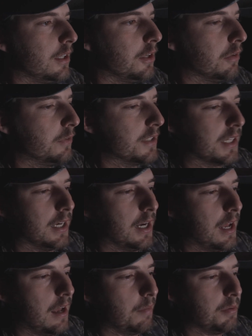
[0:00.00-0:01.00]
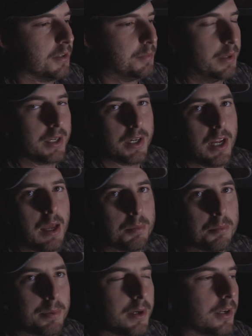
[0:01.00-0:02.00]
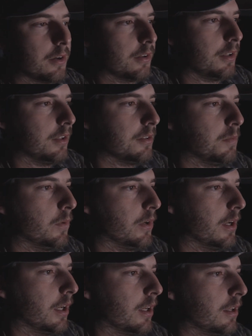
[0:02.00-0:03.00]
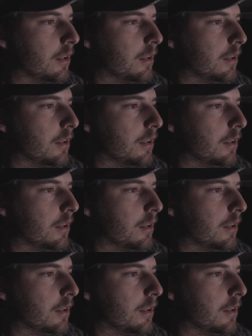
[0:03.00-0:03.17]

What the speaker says: you know, if it's going to happen, it's probably going to happen pretty early this morning.